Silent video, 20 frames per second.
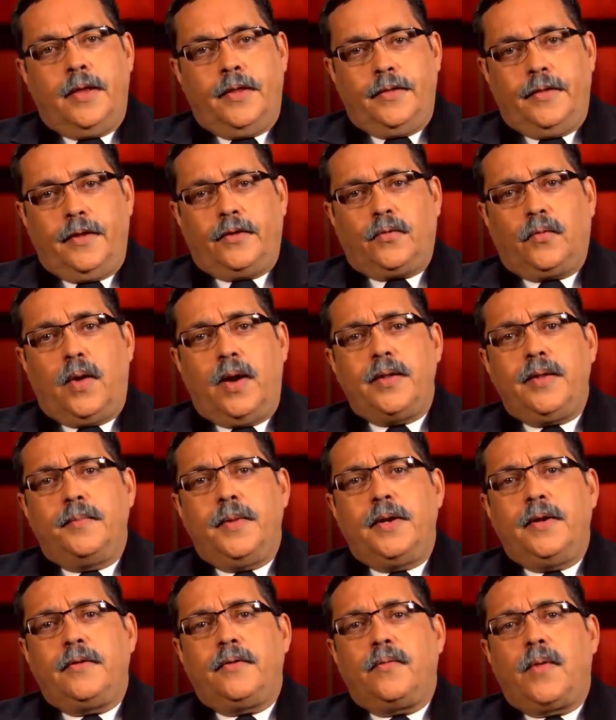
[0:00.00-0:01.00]
This
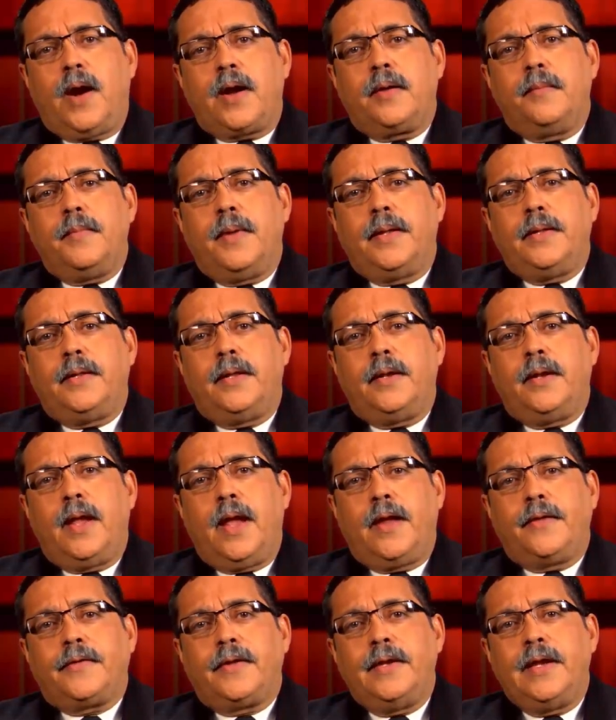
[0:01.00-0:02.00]
regimen is recommended
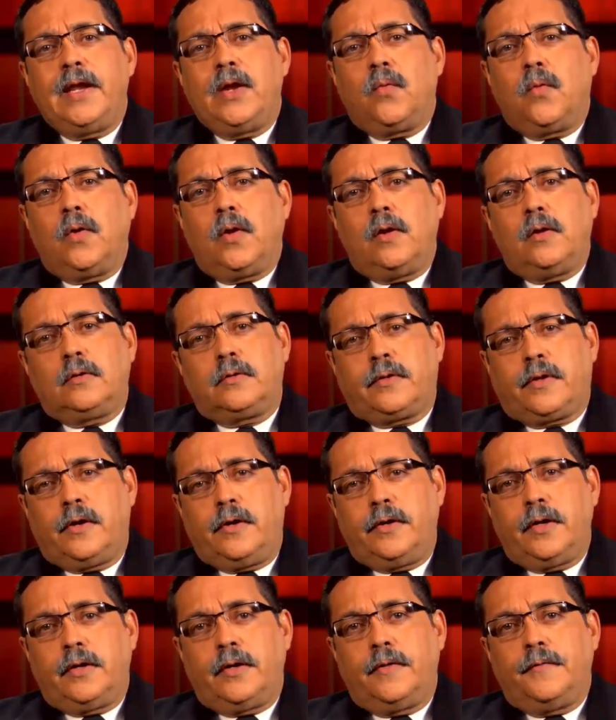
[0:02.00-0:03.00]
as an equal
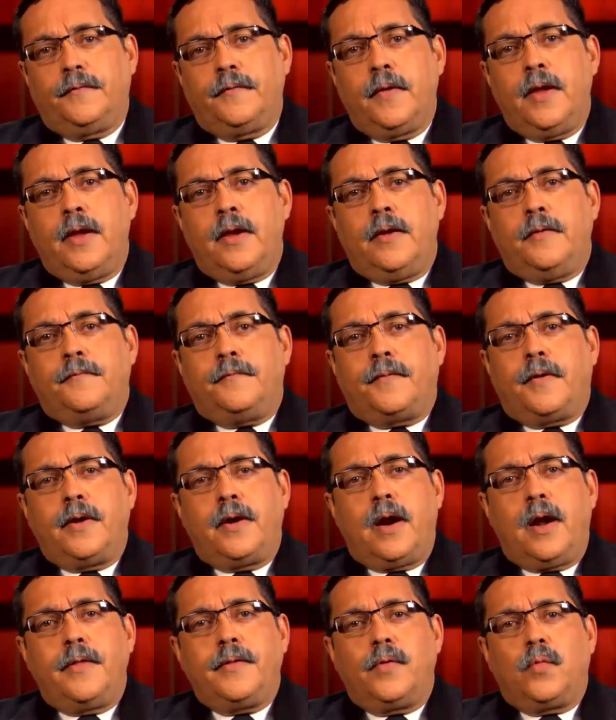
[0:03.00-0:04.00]
alternative for
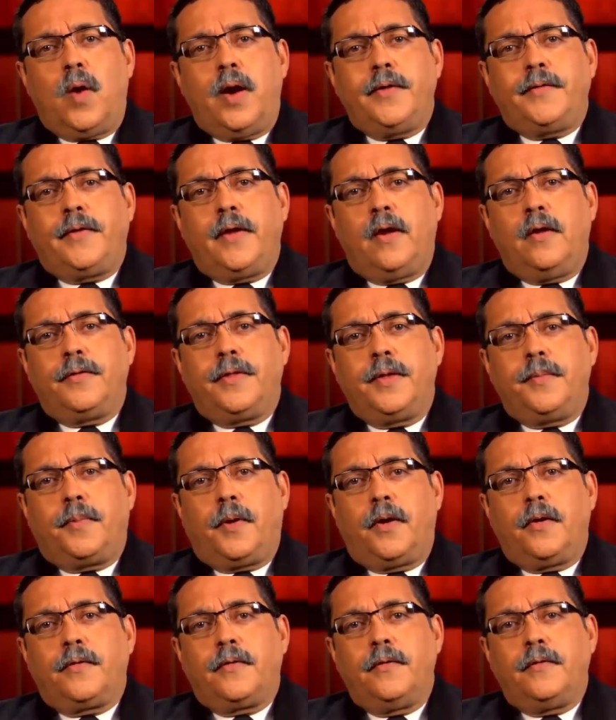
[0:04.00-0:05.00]
otherwise healthy
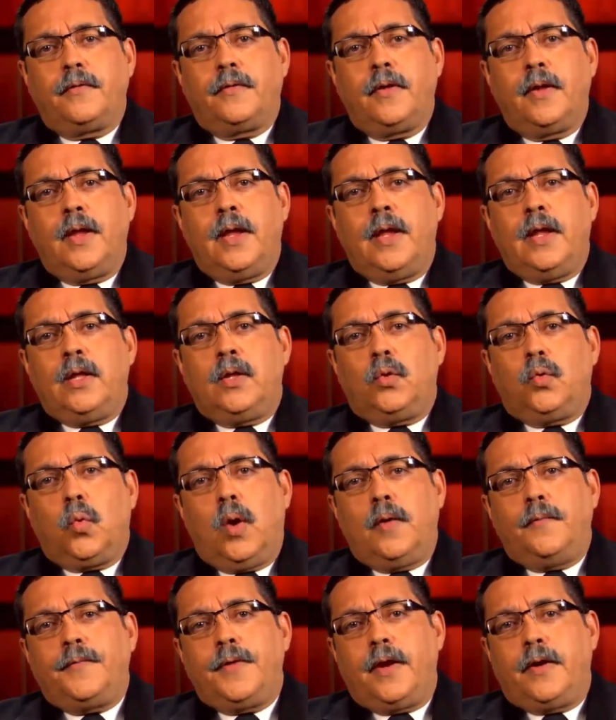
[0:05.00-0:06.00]
persons
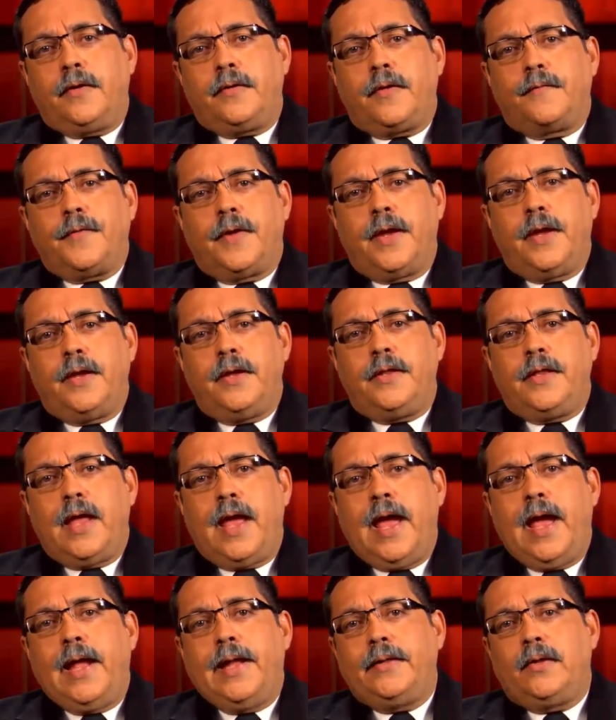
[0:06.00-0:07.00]
12 years of age
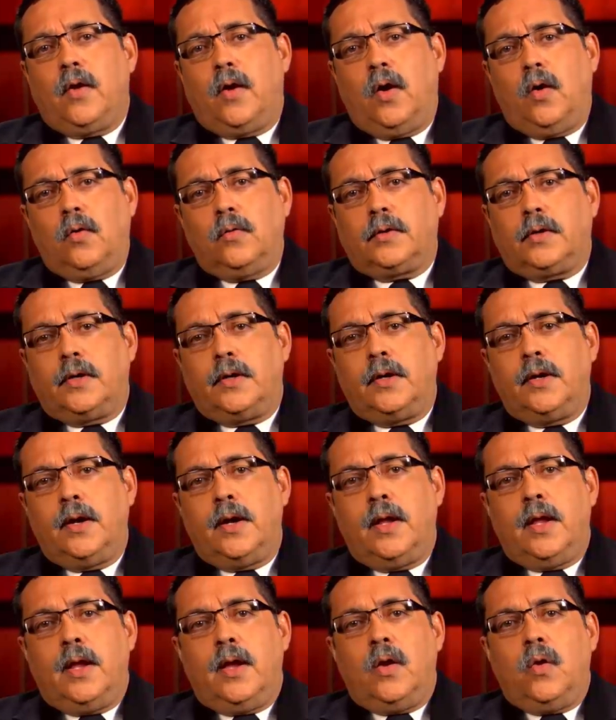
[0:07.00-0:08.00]
and older
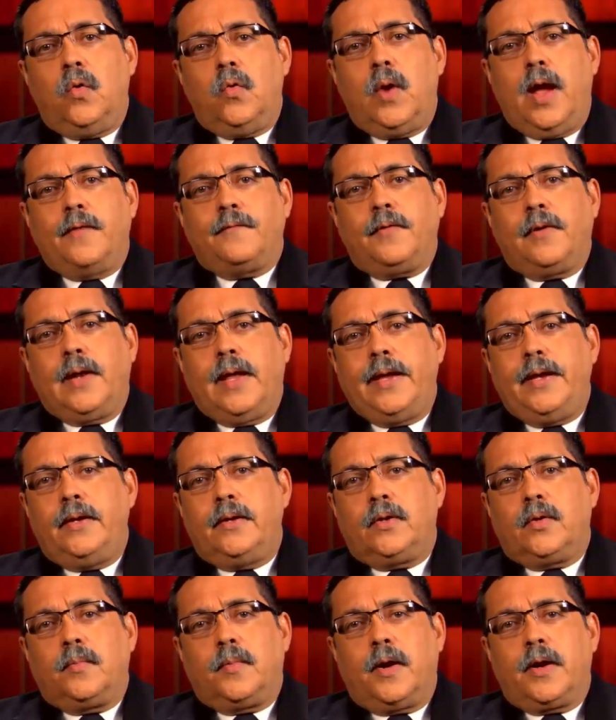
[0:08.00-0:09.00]
who have
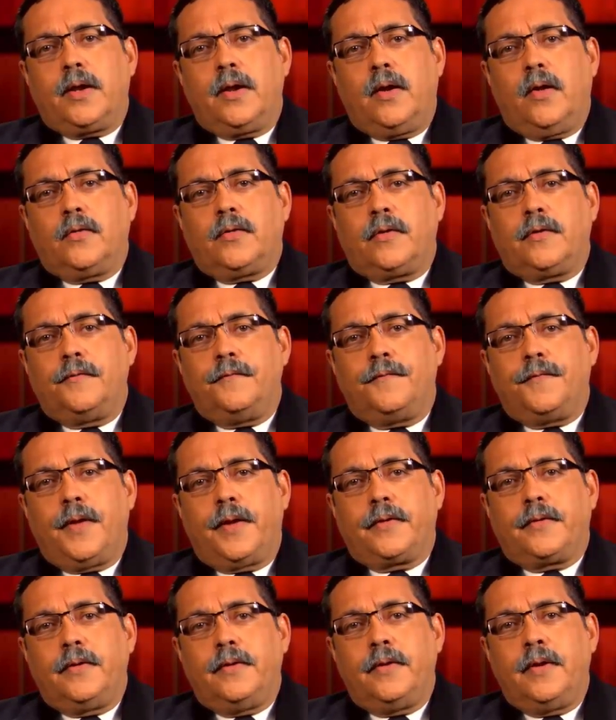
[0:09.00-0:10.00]
latent tuberculosis
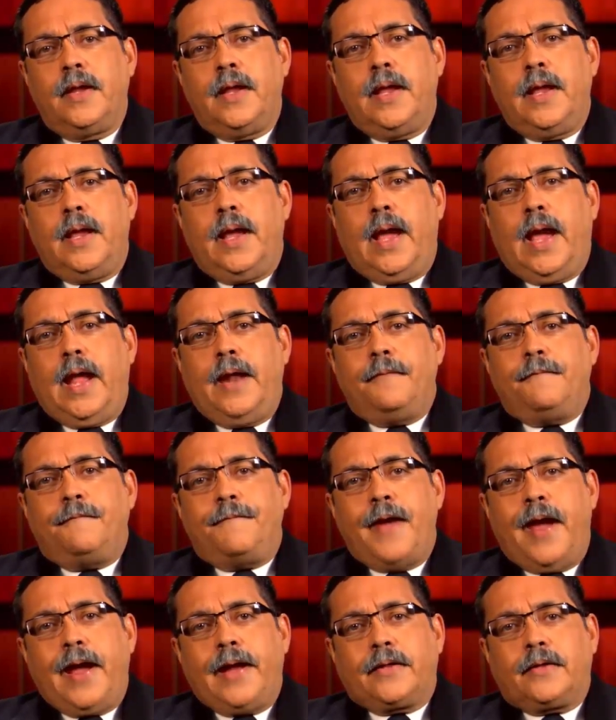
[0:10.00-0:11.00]
infection and
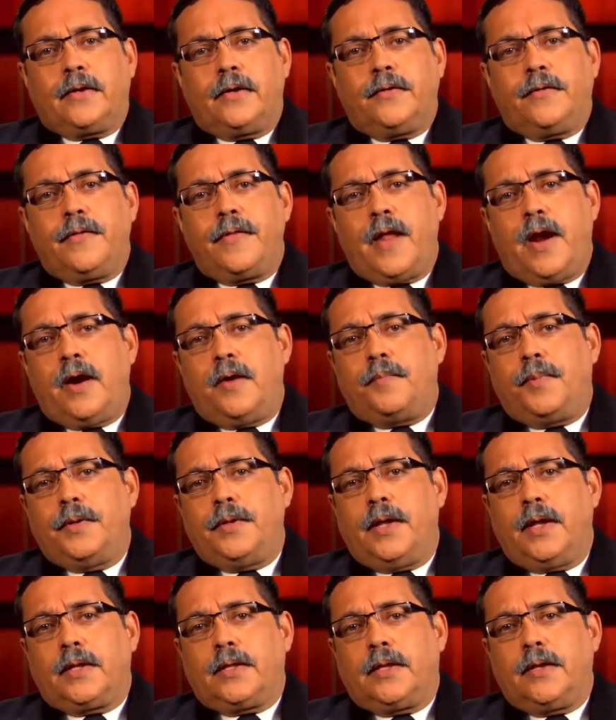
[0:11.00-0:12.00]
factors that are
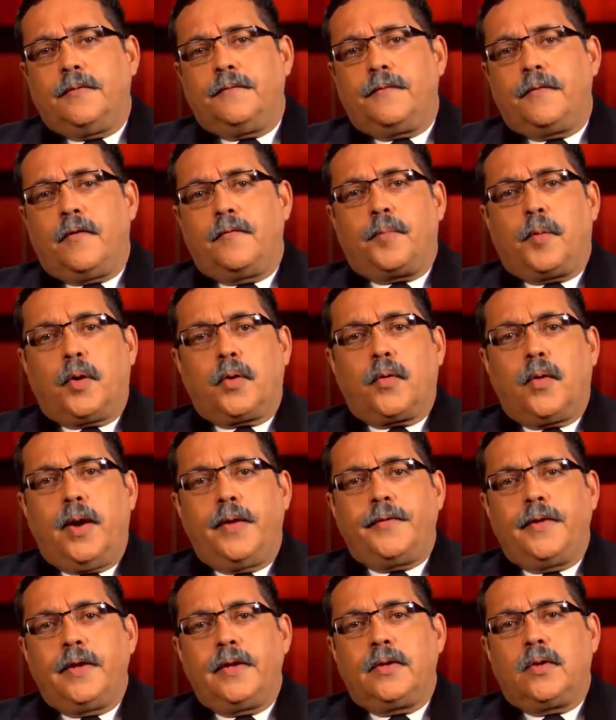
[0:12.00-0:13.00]
predictive of
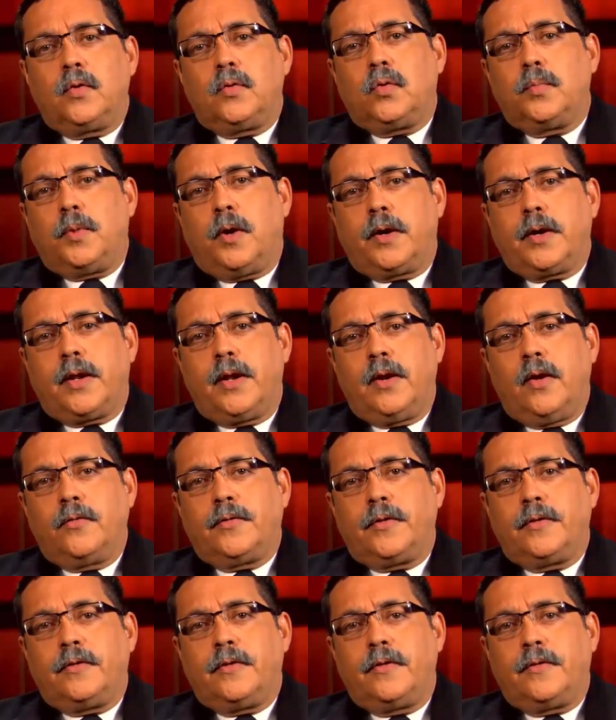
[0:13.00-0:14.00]
progressing to
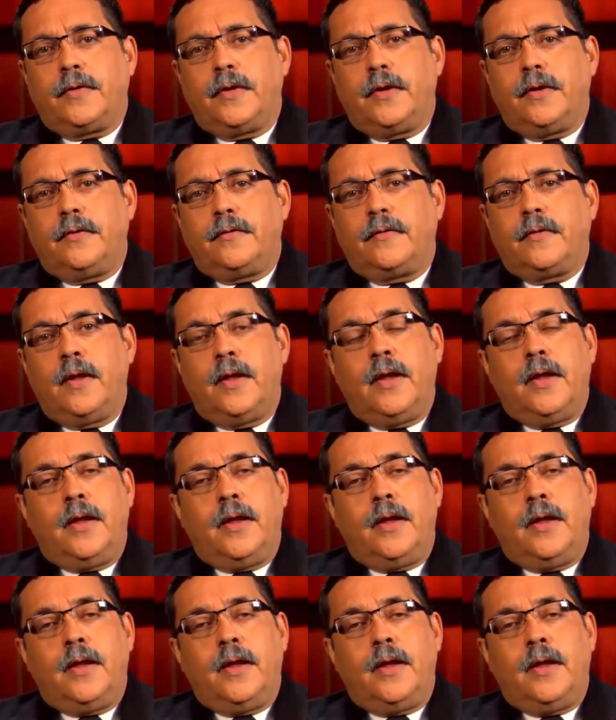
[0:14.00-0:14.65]
tuberculosis disease,